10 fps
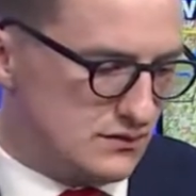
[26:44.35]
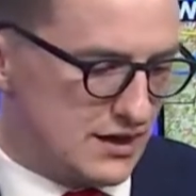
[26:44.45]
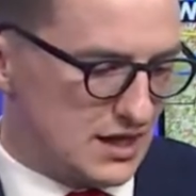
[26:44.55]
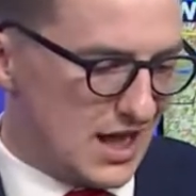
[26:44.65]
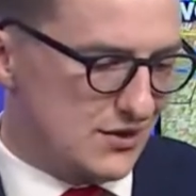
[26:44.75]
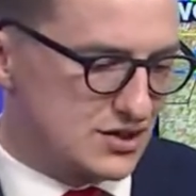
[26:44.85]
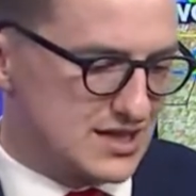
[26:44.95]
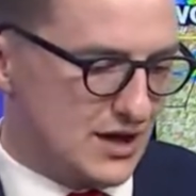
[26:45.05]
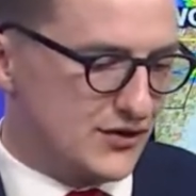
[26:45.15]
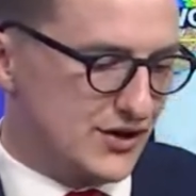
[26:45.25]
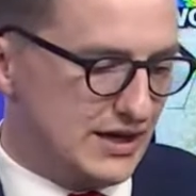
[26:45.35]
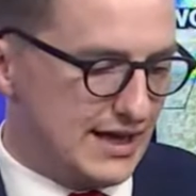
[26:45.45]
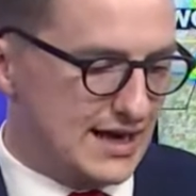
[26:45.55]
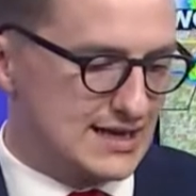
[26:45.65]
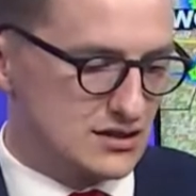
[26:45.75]
And then a lot of those towns are
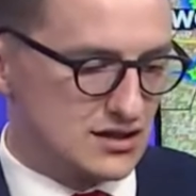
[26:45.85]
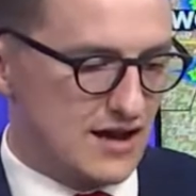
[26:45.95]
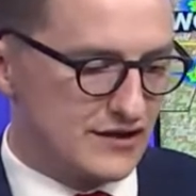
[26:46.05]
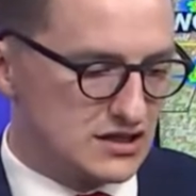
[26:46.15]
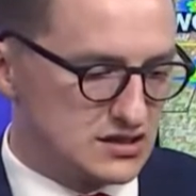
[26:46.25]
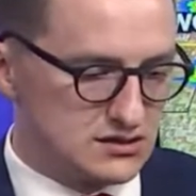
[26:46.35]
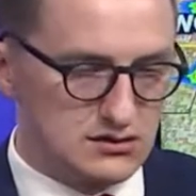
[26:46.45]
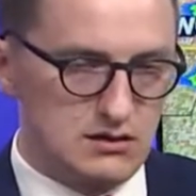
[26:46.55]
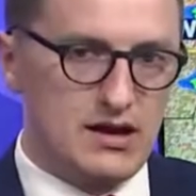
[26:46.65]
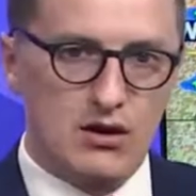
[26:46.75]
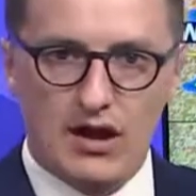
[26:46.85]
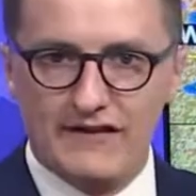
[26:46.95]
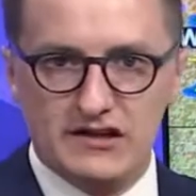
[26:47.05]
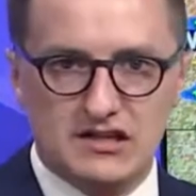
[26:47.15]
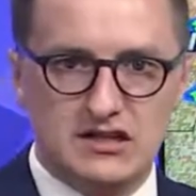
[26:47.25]
Indiana towns. Covington, you may know
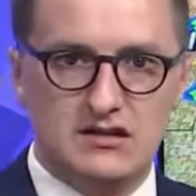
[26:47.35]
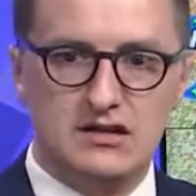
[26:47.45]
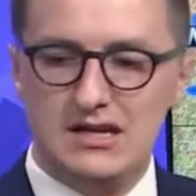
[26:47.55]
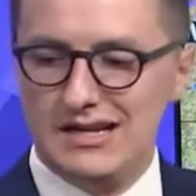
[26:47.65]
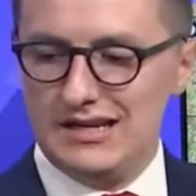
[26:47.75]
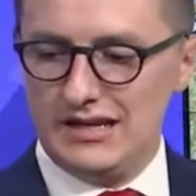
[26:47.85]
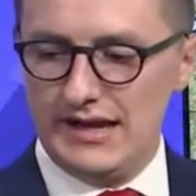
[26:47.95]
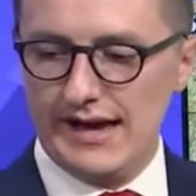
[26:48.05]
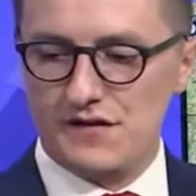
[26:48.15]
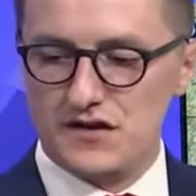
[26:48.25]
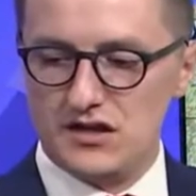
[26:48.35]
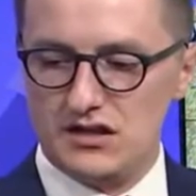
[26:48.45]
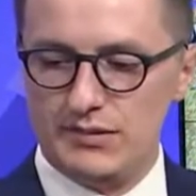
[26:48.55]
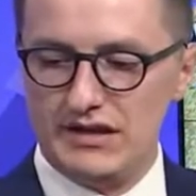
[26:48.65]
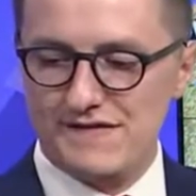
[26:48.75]
Covington. You head over
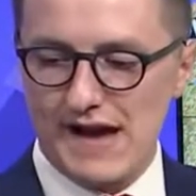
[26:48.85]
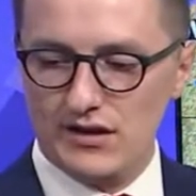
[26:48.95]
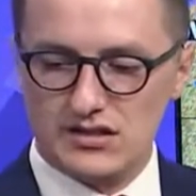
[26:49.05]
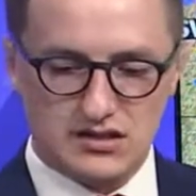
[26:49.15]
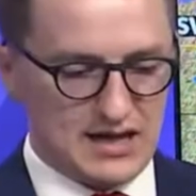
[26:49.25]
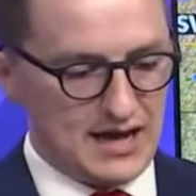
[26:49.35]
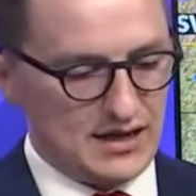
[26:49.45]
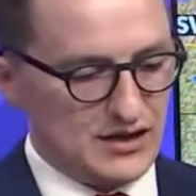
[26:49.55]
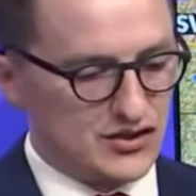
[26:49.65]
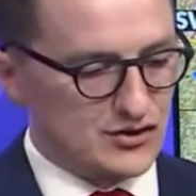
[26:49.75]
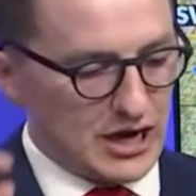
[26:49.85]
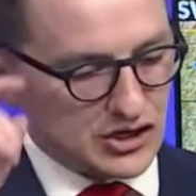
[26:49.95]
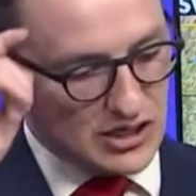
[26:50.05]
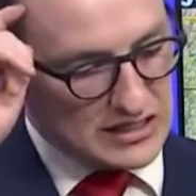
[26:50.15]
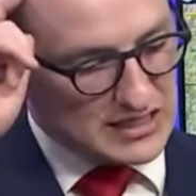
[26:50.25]
to the Beef House in that east
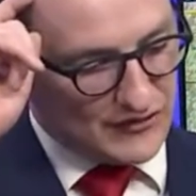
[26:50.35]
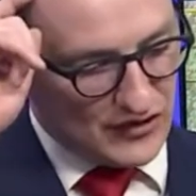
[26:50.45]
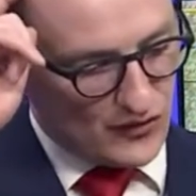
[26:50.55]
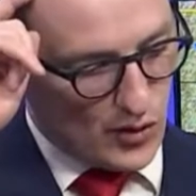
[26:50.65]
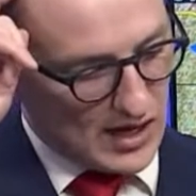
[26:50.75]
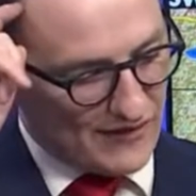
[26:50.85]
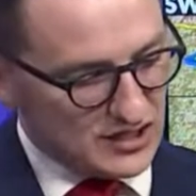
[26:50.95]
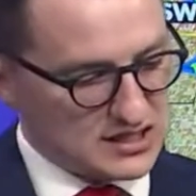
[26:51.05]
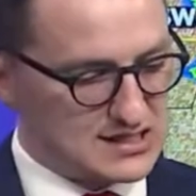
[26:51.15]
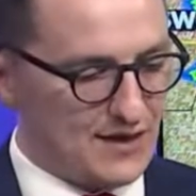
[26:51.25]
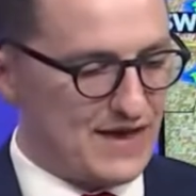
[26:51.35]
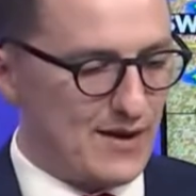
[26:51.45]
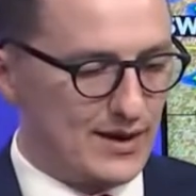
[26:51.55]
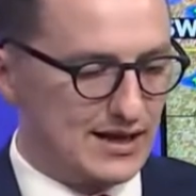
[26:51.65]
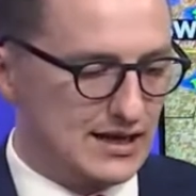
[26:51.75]
direction on 74. Covington's out
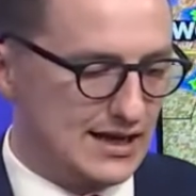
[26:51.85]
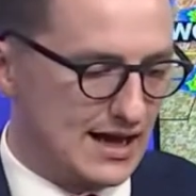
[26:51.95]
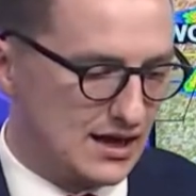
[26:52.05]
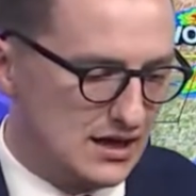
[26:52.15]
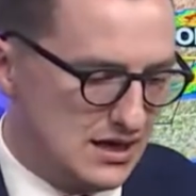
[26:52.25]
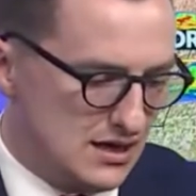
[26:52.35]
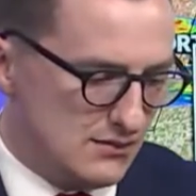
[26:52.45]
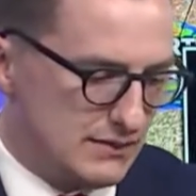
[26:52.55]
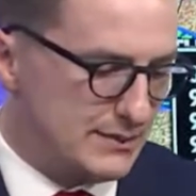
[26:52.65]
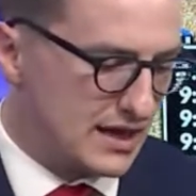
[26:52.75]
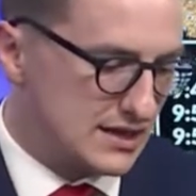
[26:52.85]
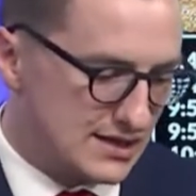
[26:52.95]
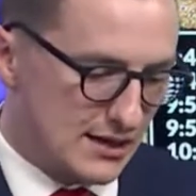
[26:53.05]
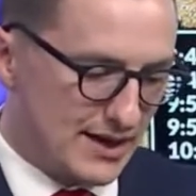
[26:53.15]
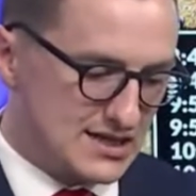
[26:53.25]
that way in Indiana. May make
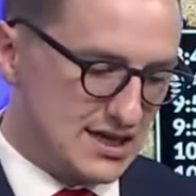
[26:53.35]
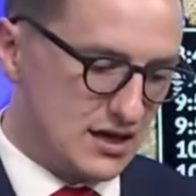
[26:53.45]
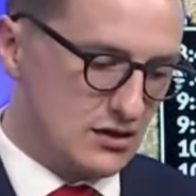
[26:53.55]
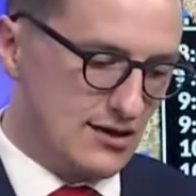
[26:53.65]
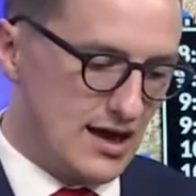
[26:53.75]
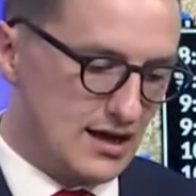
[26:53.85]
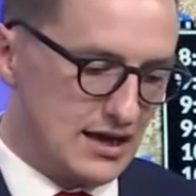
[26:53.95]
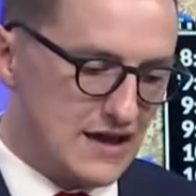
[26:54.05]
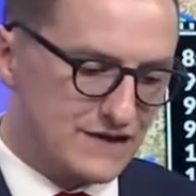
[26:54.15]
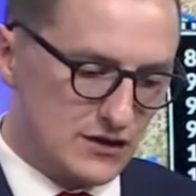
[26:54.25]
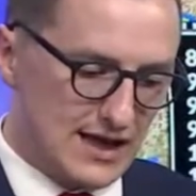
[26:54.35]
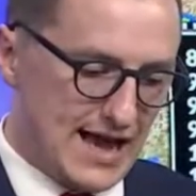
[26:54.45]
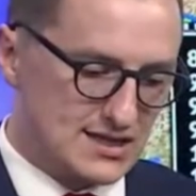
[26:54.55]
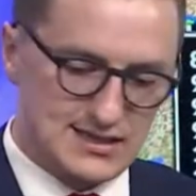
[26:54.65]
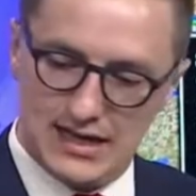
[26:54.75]
it there by 10 o'clock, if it
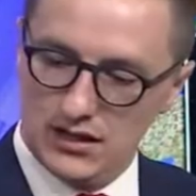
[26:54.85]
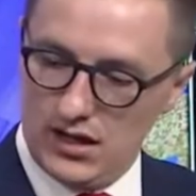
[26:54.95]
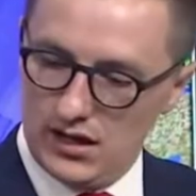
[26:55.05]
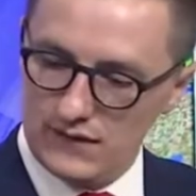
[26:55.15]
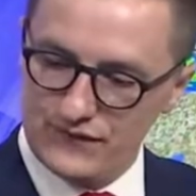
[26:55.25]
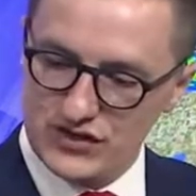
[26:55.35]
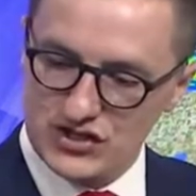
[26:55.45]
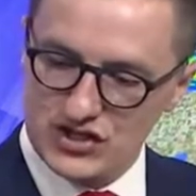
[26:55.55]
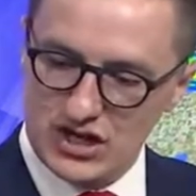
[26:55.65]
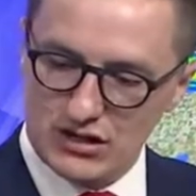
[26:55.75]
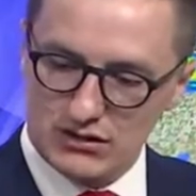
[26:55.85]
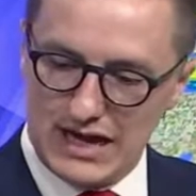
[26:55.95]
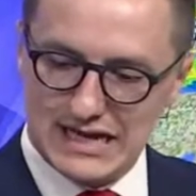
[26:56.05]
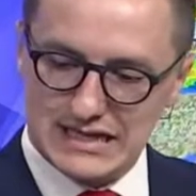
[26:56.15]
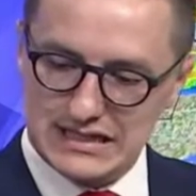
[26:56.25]
lasts that long. The general
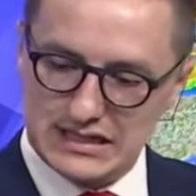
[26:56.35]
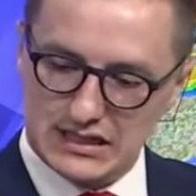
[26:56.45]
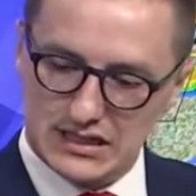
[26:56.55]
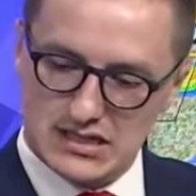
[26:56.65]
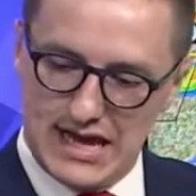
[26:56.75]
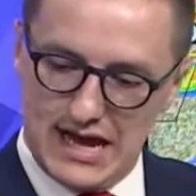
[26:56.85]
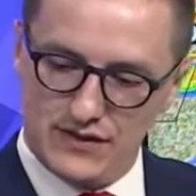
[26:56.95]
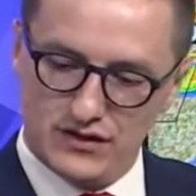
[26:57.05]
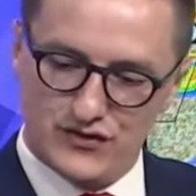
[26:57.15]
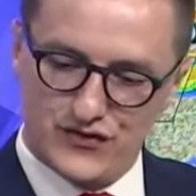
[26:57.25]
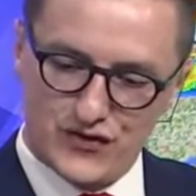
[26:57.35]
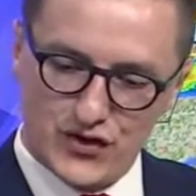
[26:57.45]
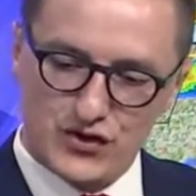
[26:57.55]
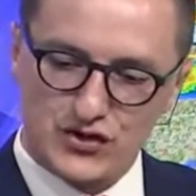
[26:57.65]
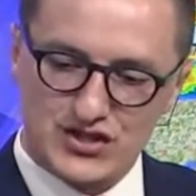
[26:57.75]
idea is that the
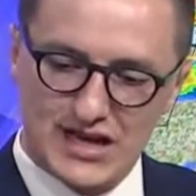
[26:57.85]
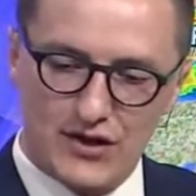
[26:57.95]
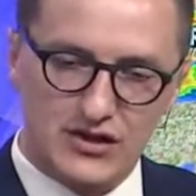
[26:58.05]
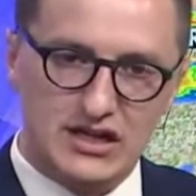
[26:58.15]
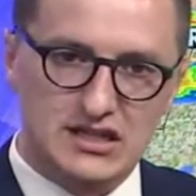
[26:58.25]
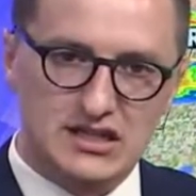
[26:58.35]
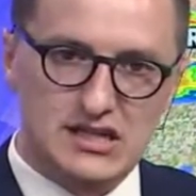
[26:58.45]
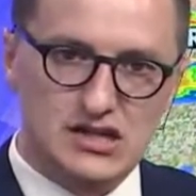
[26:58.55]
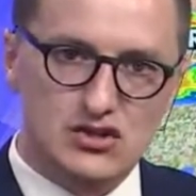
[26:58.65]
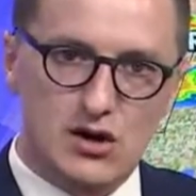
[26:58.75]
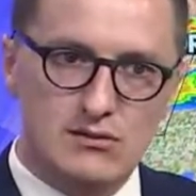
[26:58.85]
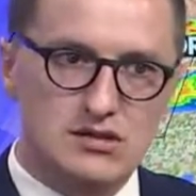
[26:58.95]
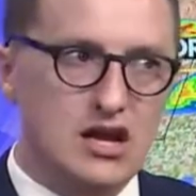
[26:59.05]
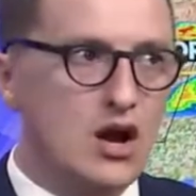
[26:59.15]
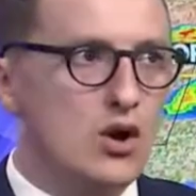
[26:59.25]
further south and east these storms
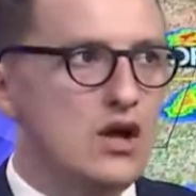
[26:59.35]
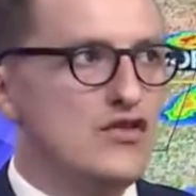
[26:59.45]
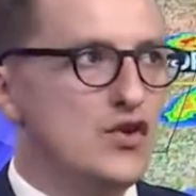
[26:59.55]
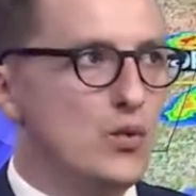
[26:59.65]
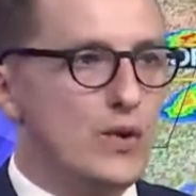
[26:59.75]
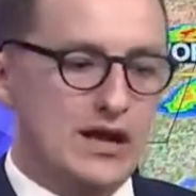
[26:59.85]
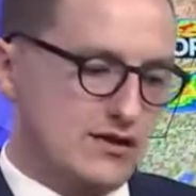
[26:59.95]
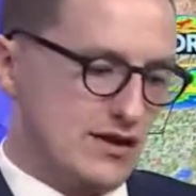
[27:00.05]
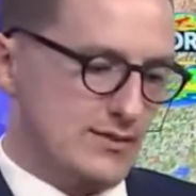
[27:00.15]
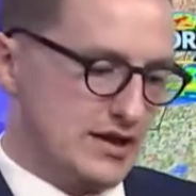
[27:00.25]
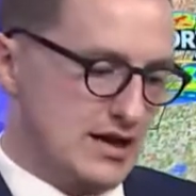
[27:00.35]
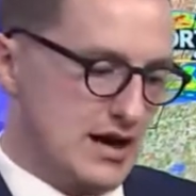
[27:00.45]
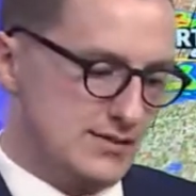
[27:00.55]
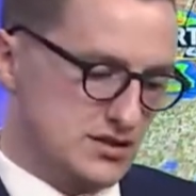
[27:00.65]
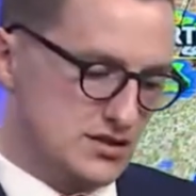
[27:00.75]
go, the weaker they'll become.